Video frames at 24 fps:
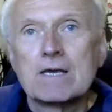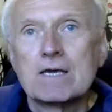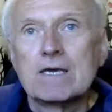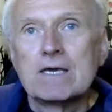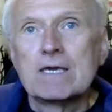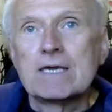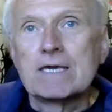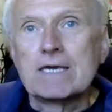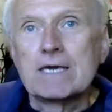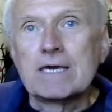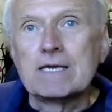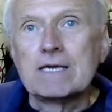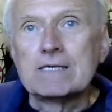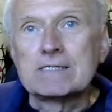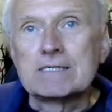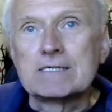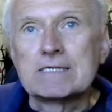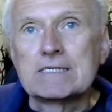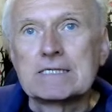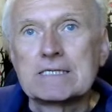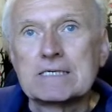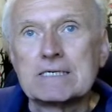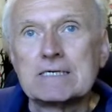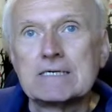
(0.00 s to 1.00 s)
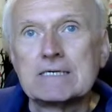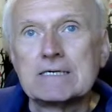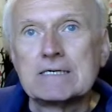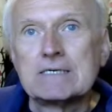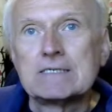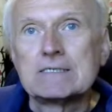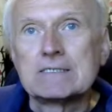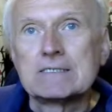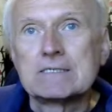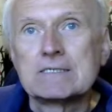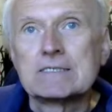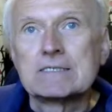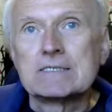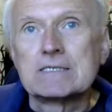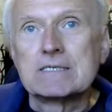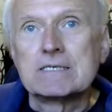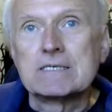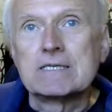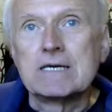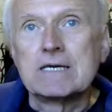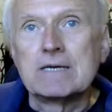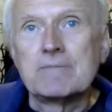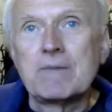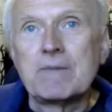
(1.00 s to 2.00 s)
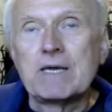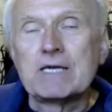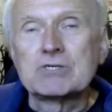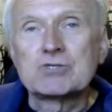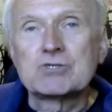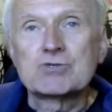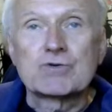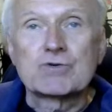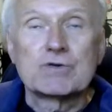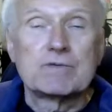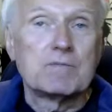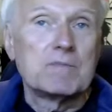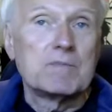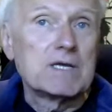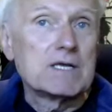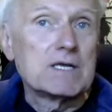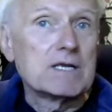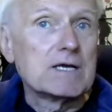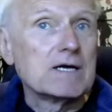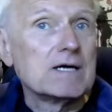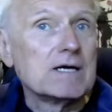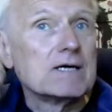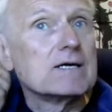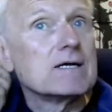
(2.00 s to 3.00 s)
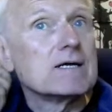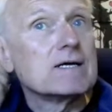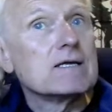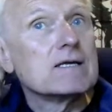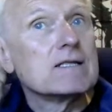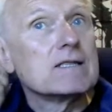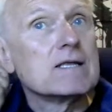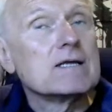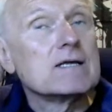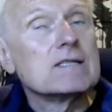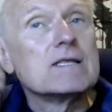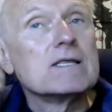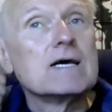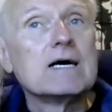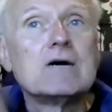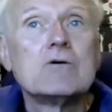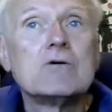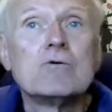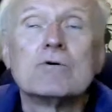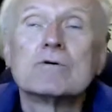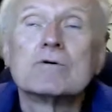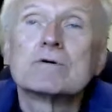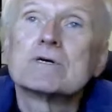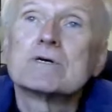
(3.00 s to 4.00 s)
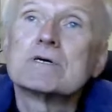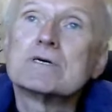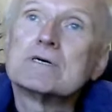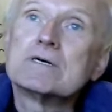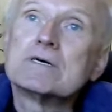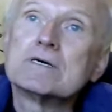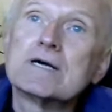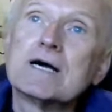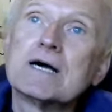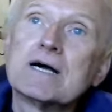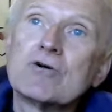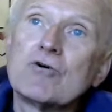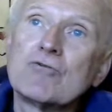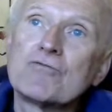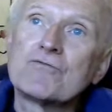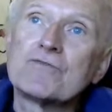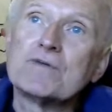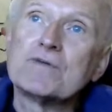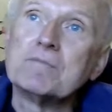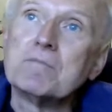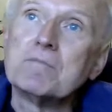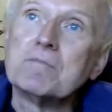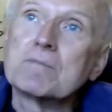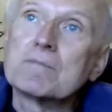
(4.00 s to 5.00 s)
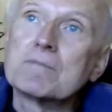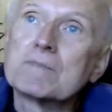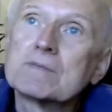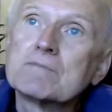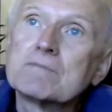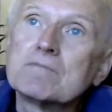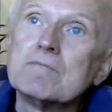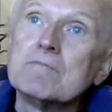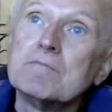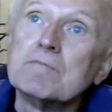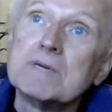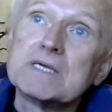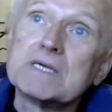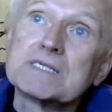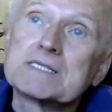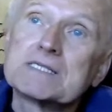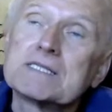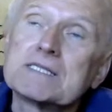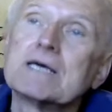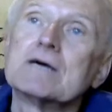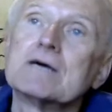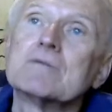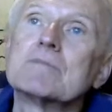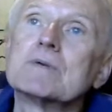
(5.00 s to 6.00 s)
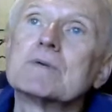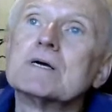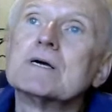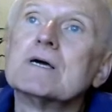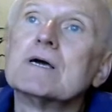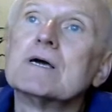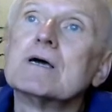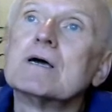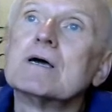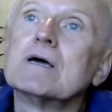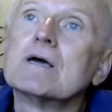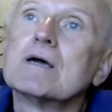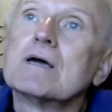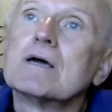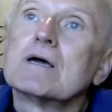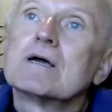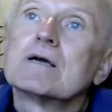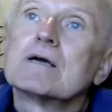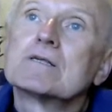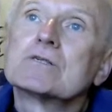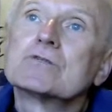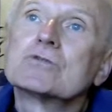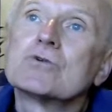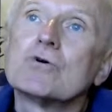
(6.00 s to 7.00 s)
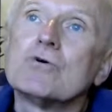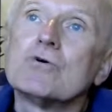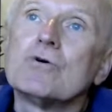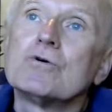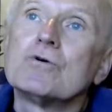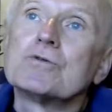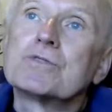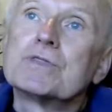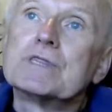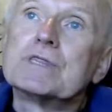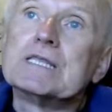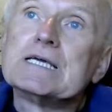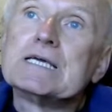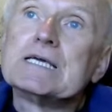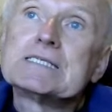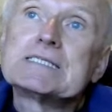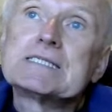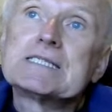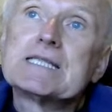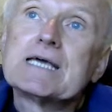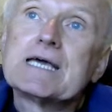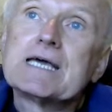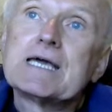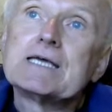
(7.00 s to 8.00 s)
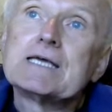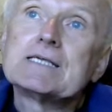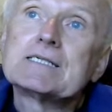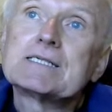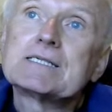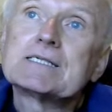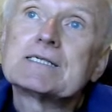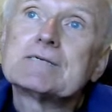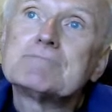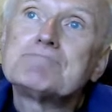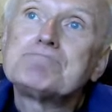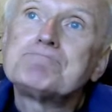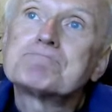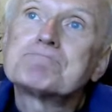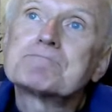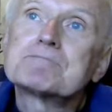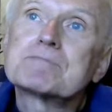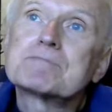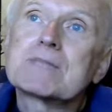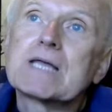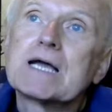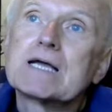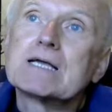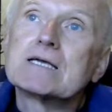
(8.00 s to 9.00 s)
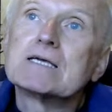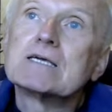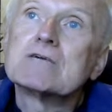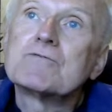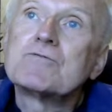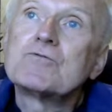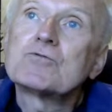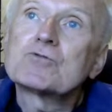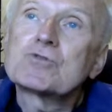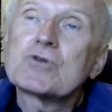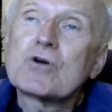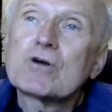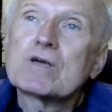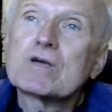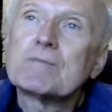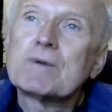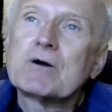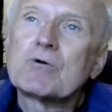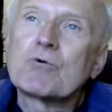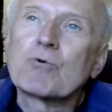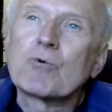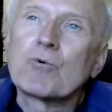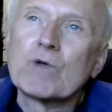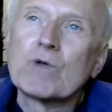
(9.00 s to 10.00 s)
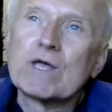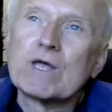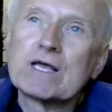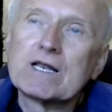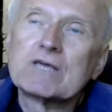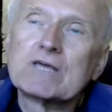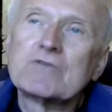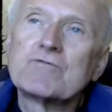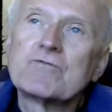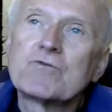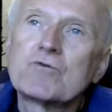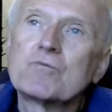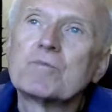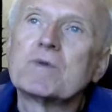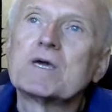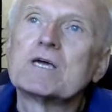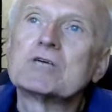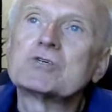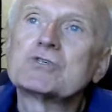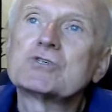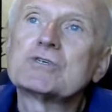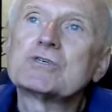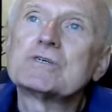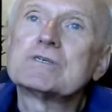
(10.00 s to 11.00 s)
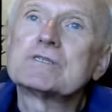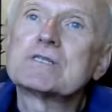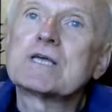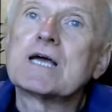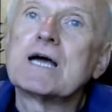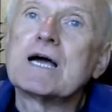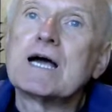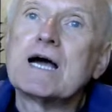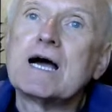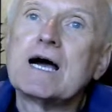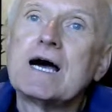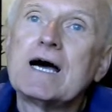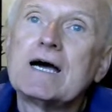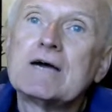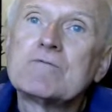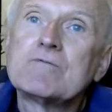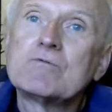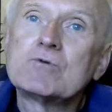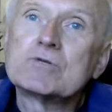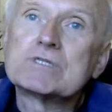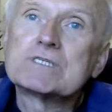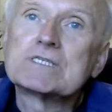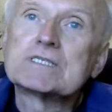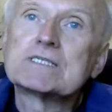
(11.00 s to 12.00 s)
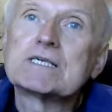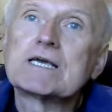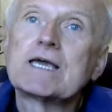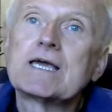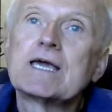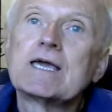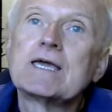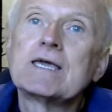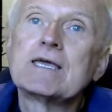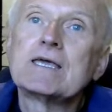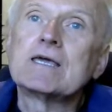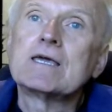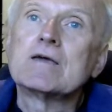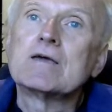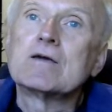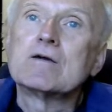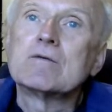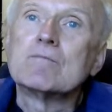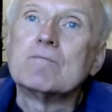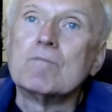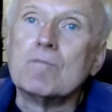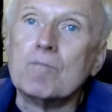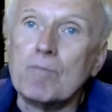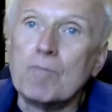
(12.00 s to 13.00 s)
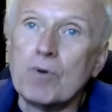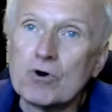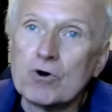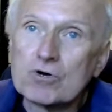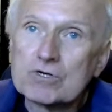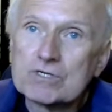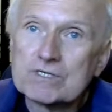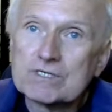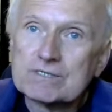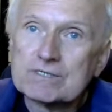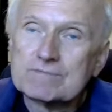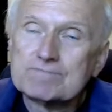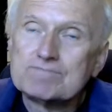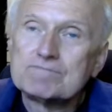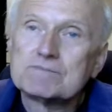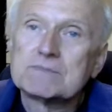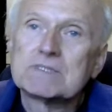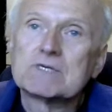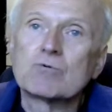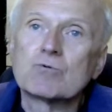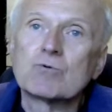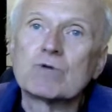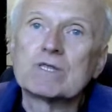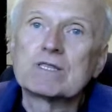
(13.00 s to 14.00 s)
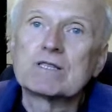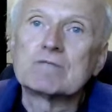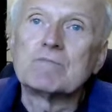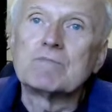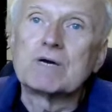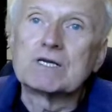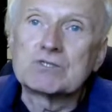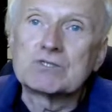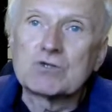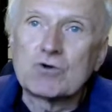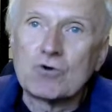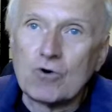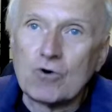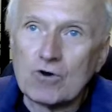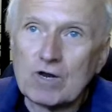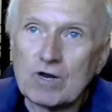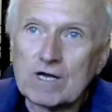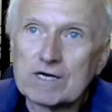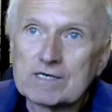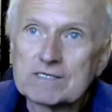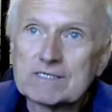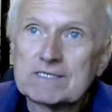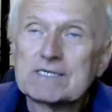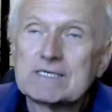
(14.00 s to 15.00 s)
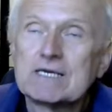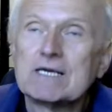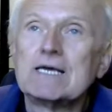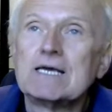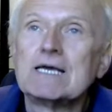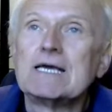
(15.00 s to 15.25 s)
against the mainstream media, and now I often miss them. So these days, if you talk about real information, I would say books written by scholars